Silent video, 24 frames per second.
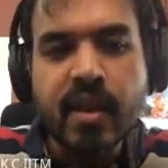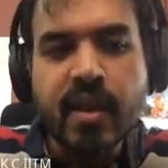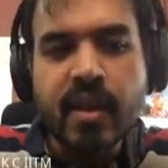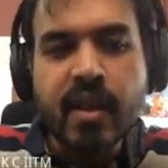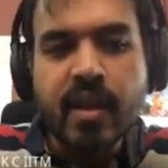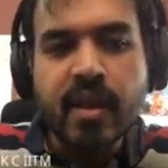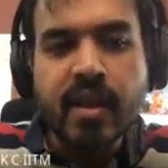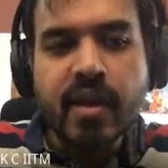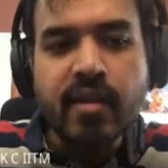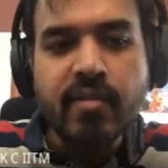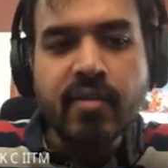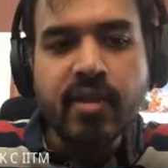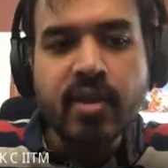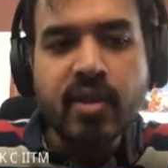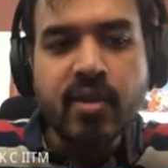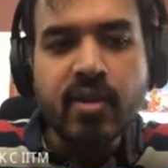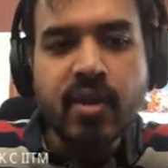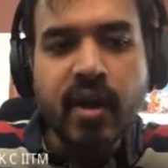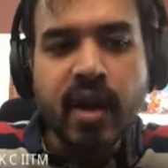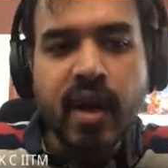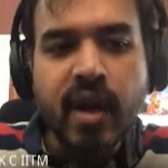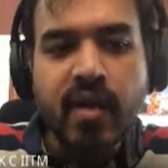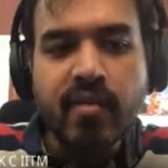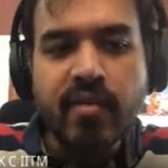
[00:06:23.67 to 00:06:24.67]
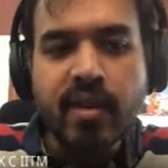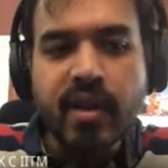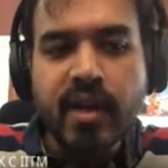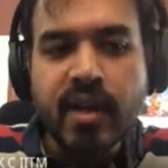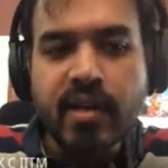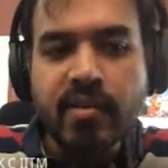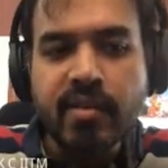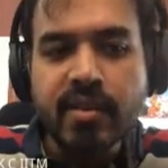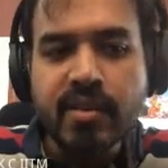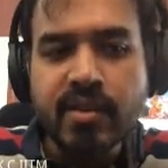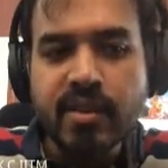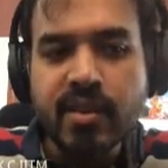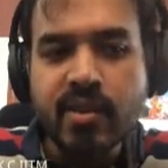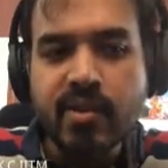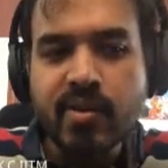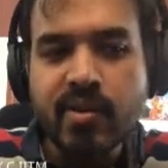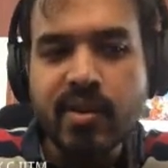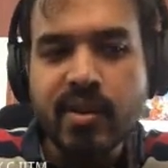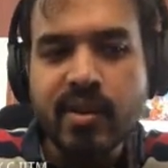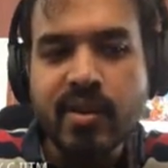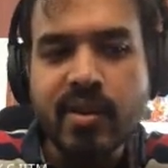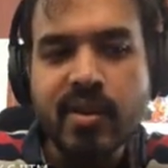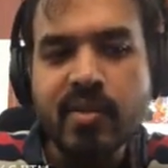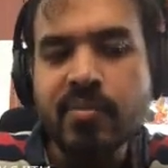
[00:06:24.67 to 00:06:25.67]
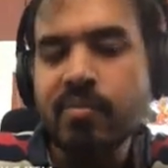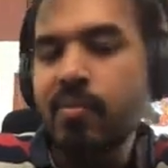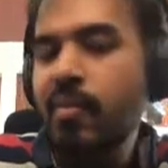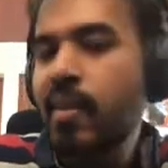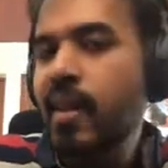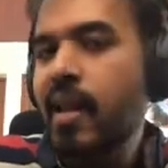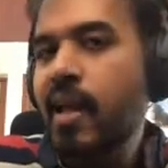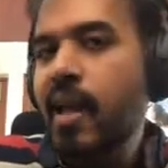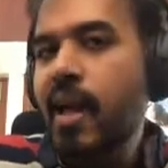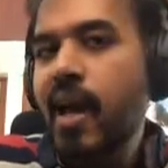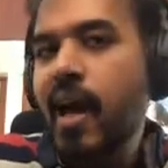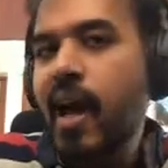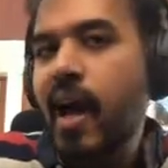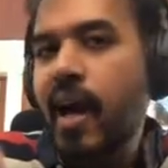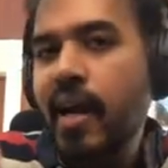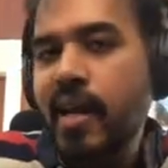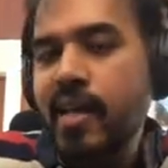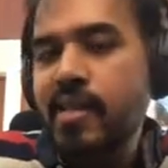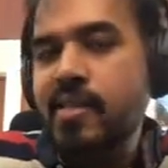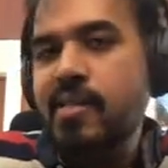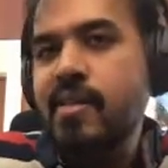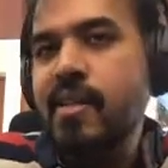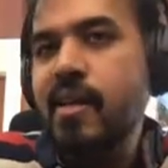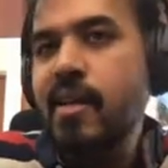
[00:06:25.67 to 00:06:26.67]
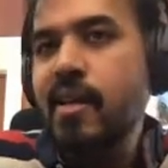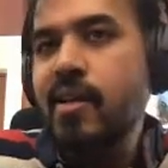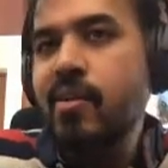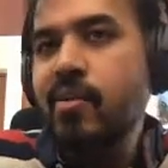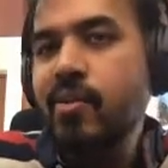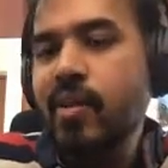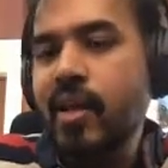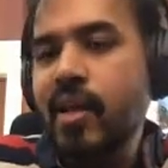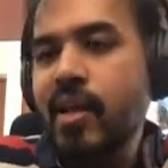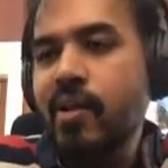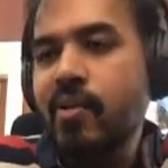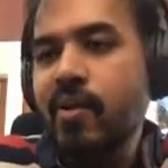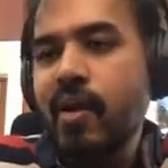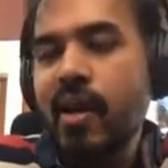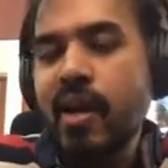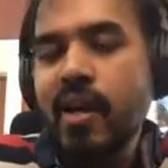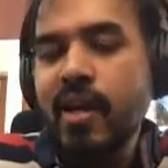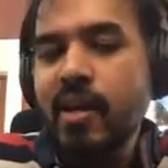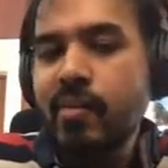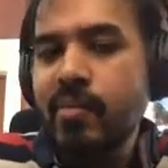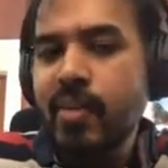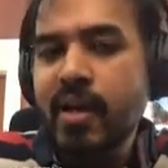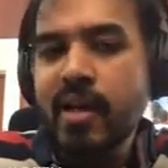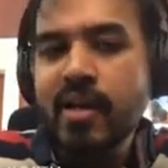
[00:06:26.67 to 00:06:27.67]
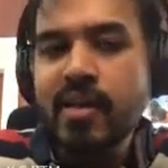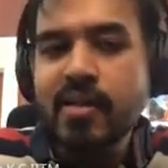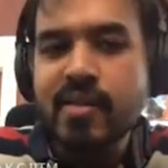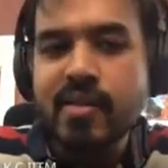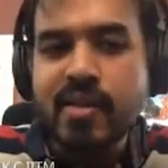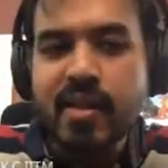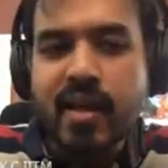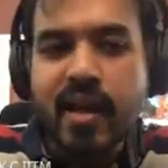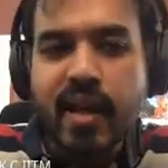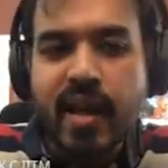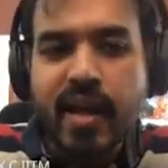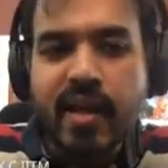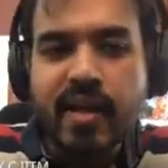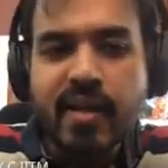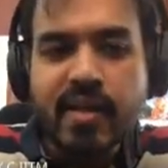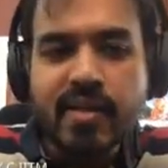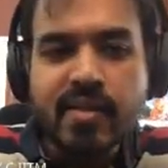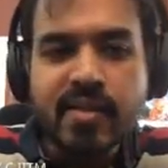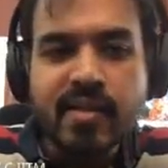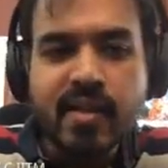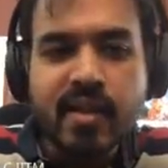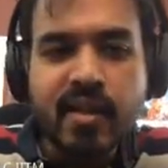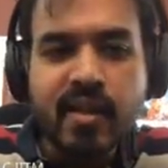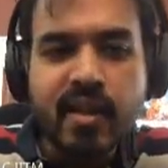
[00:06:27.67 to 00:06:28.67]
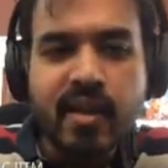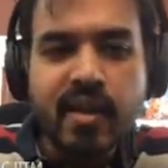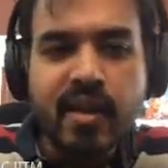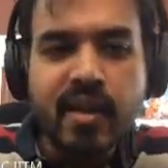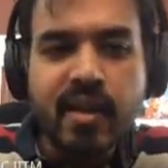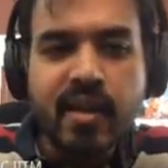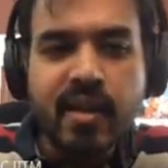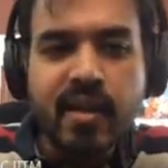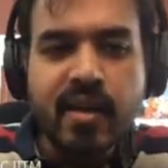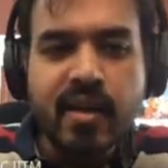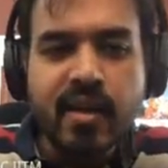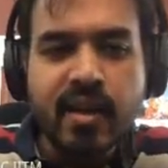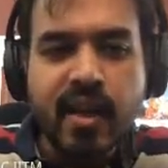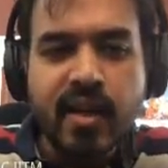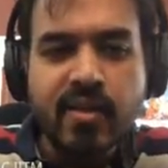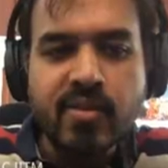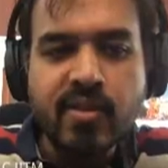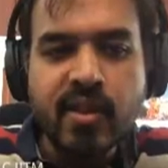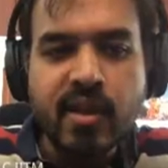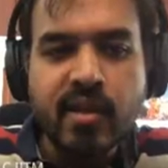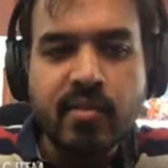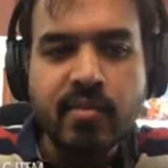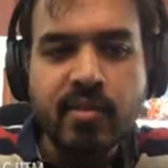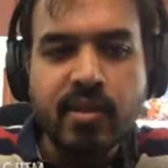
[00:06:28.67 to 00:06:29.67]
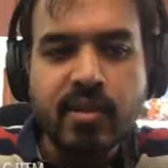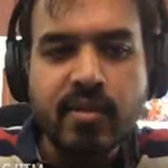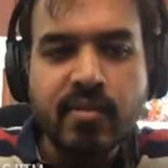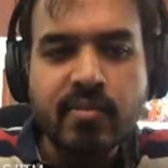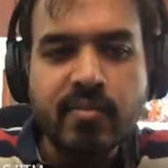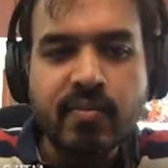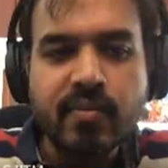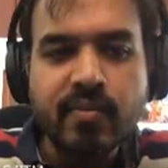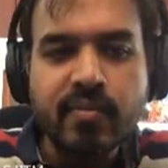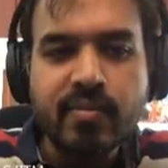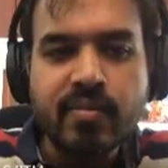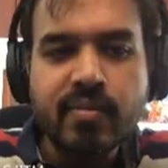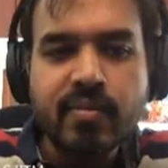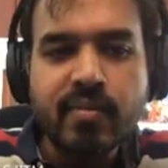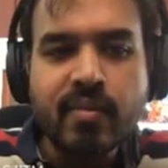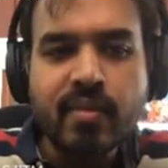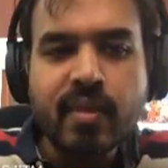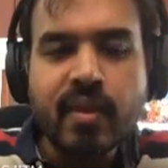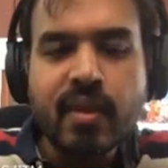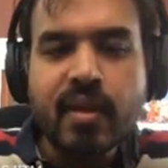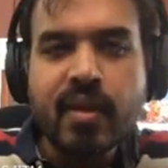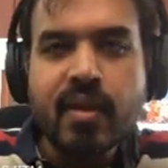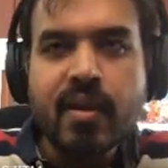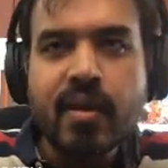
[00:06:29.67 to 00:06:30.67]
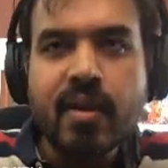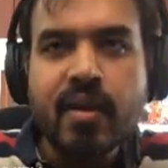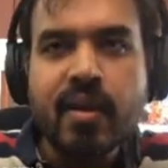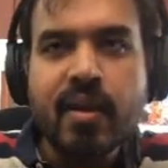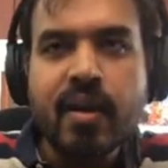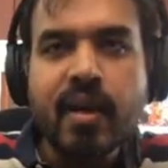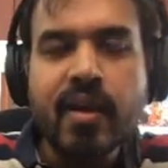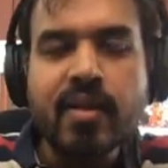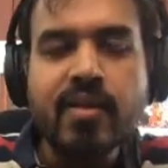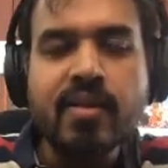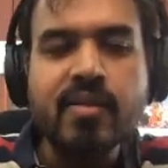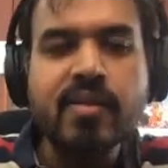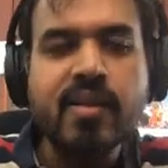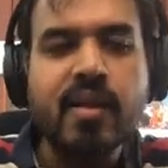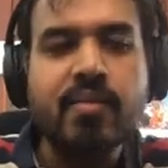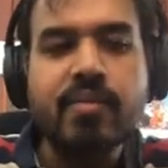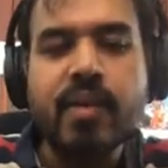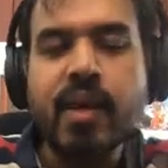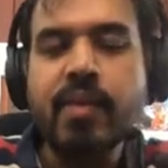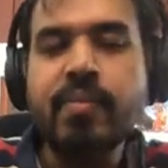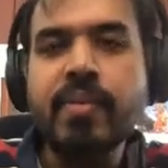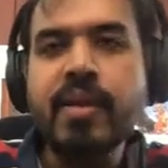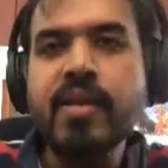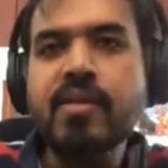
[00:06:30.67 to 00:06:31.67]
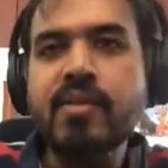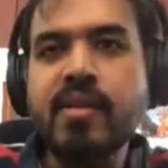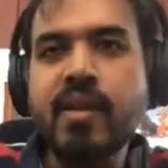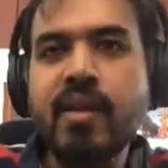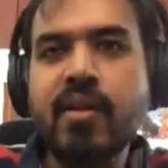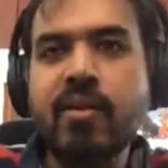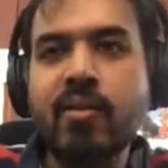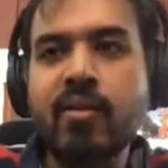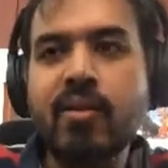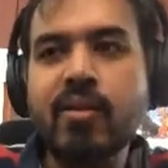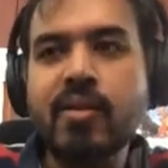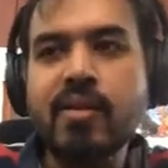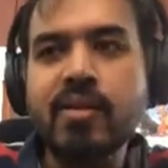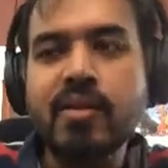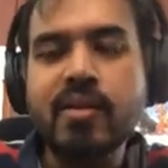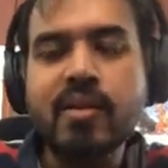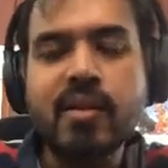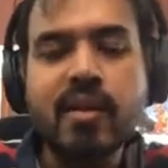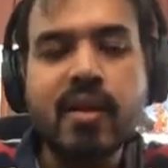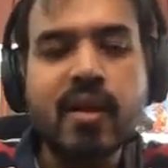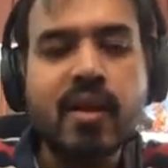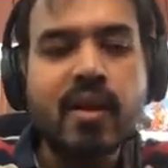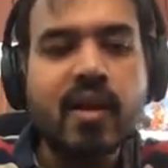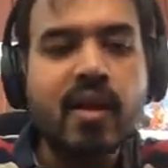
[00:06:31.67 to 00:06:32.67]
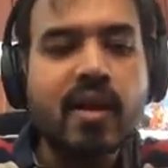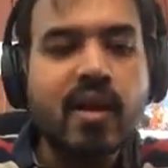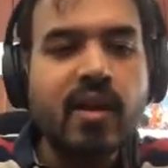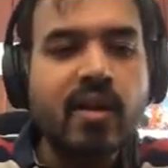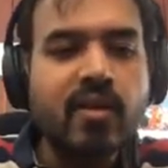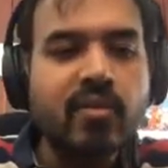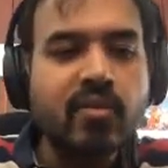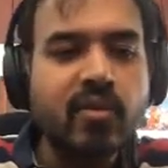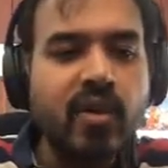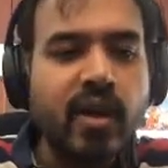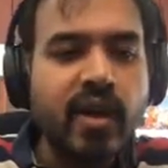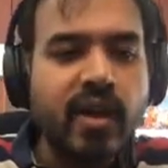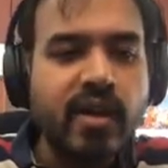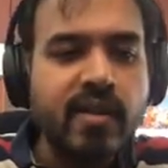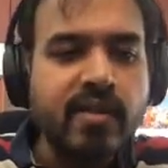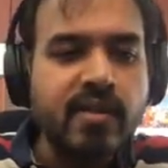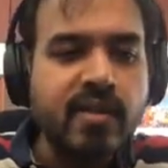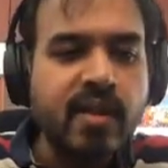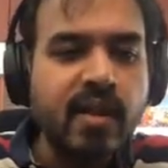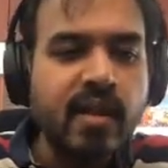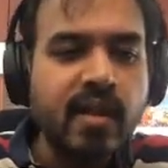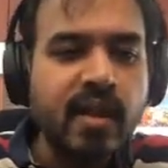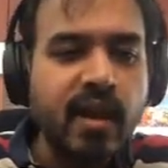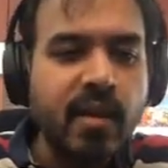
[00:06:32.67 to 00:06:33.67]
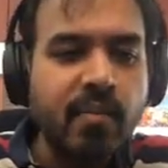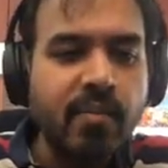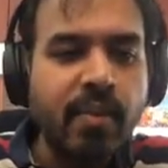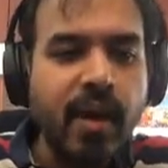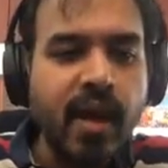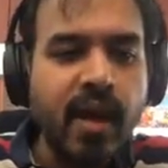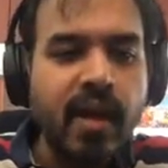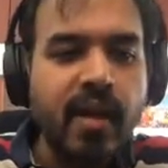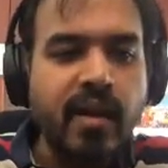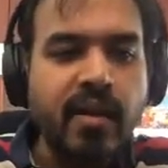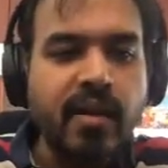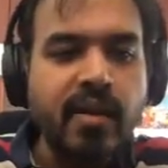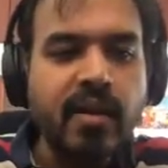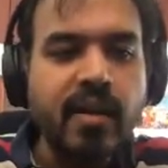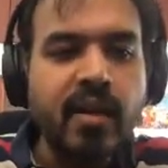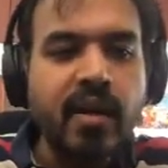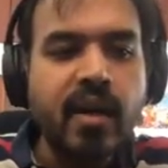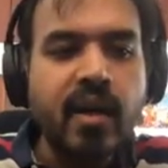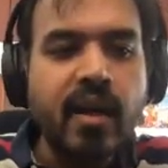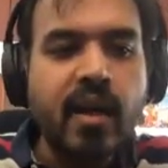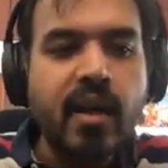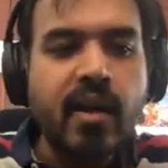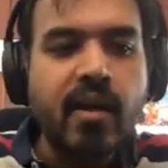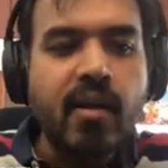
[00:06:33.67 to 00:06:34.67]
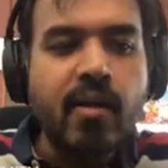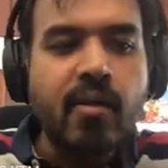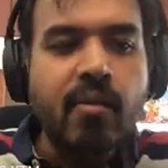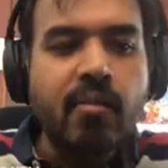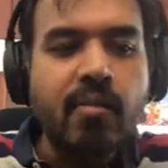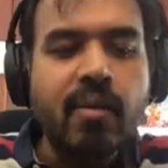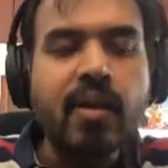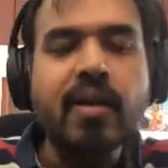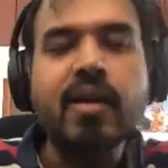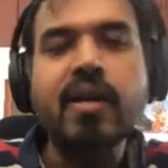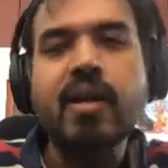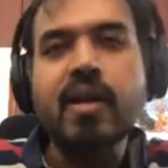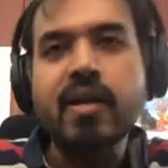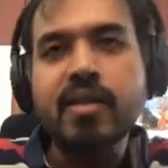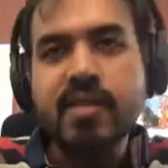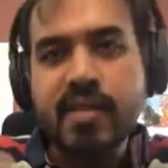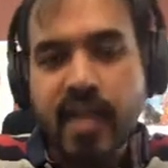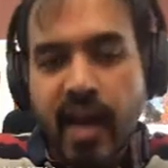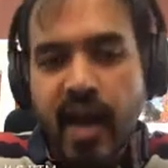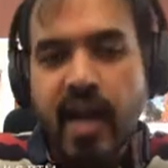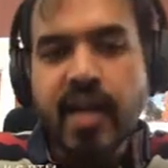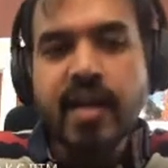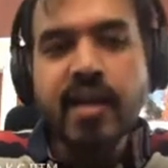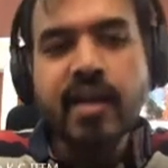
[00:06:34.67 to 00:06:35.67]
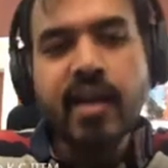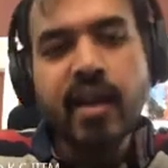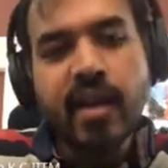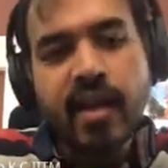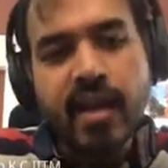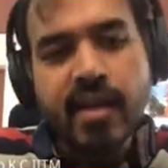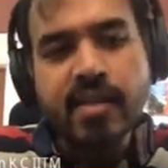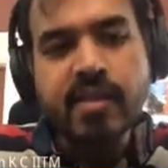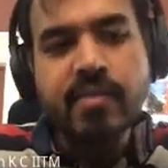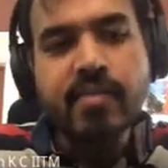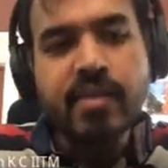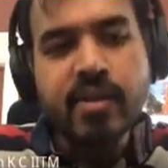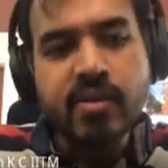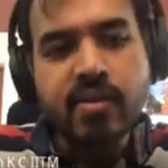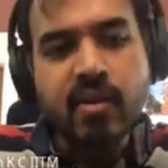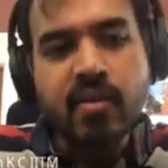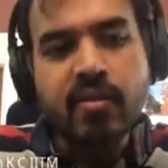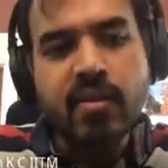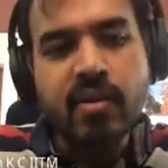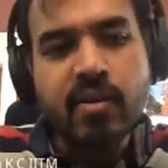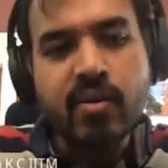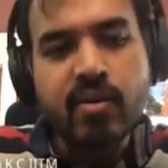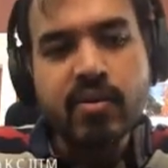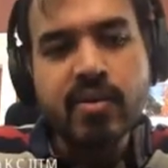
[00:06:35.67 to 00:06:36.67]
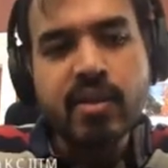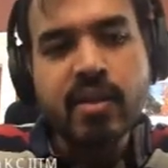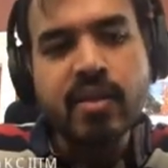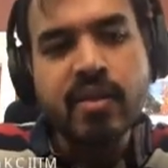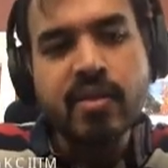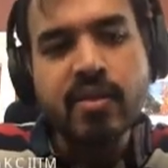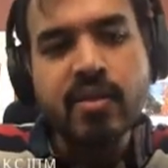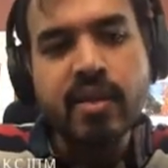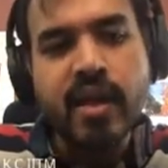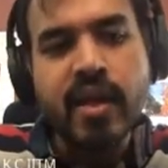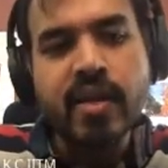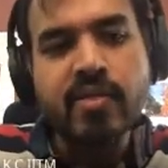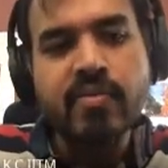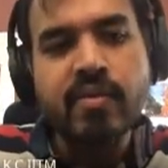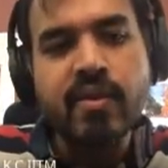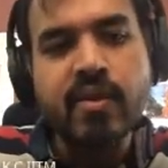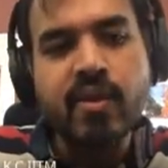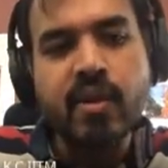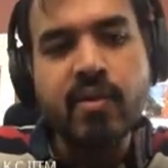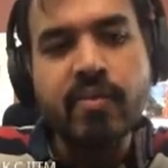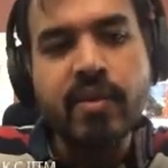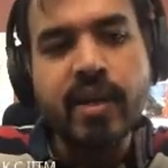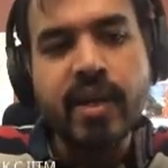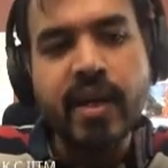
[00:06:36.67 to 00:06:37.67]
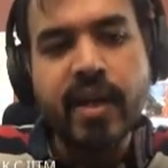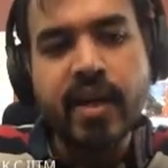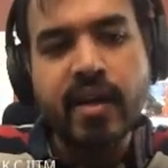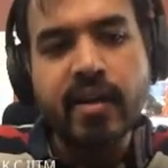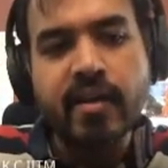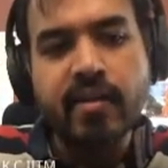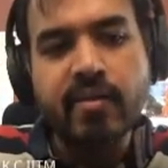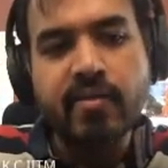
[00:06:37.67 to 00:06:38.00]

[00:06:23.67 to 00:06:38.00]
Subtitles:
Even though I have n equals 0 here, I can still do the equality because n is still a natural number, right? The subtyping still holds. So I can still compare it, but statically SMT solver knows that this case will not be taken,